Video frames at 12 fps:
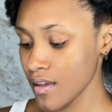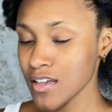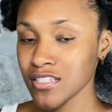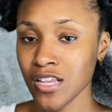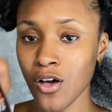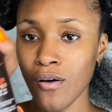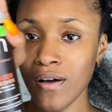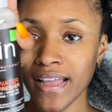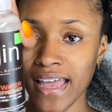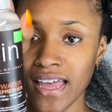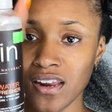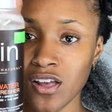So
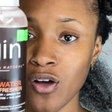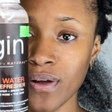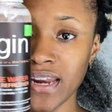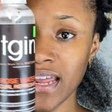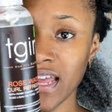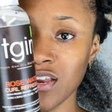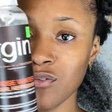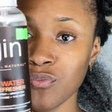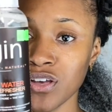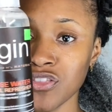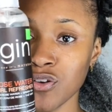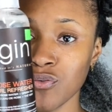again, going in
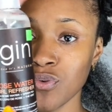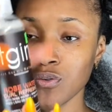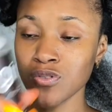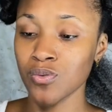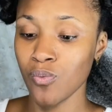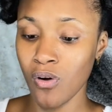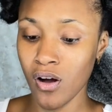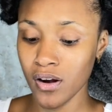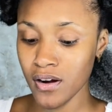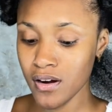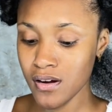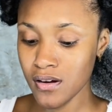with the rose
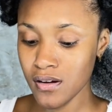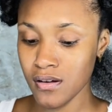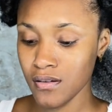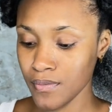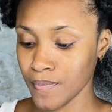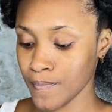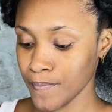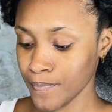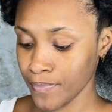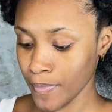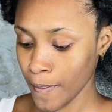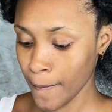water.
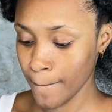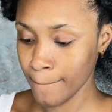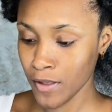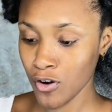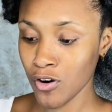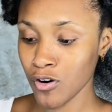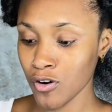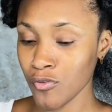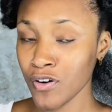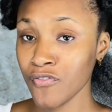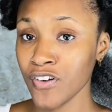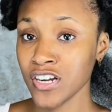curl
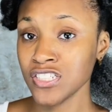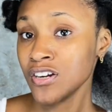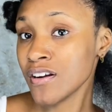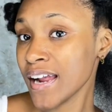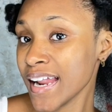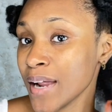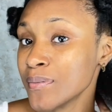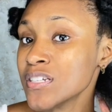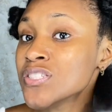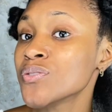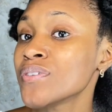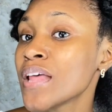refresher, and I'm
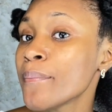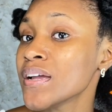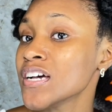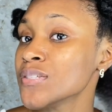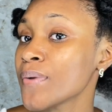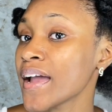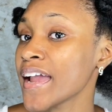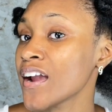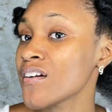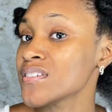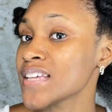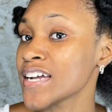just doing that because my hair
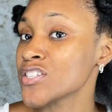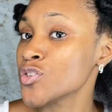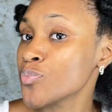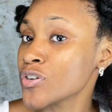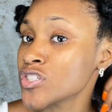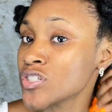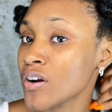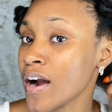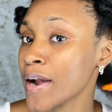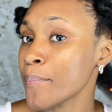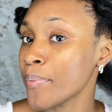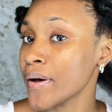is like super
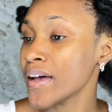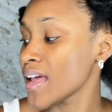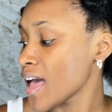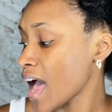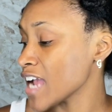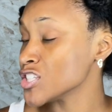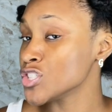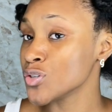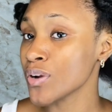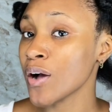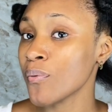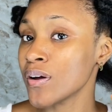dry, but I do
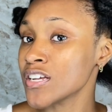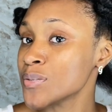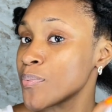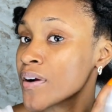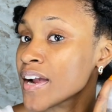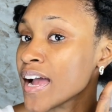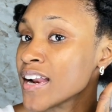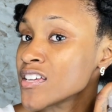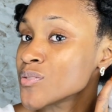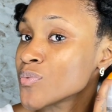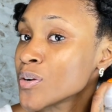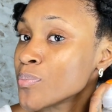not want to spray it. I
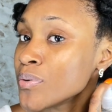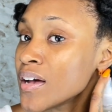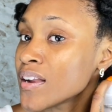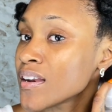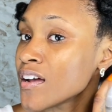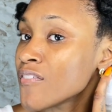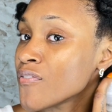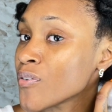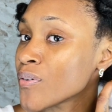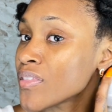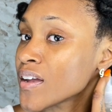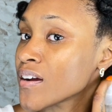just want to put enough
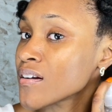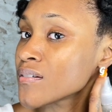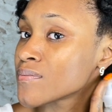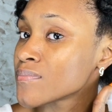on there.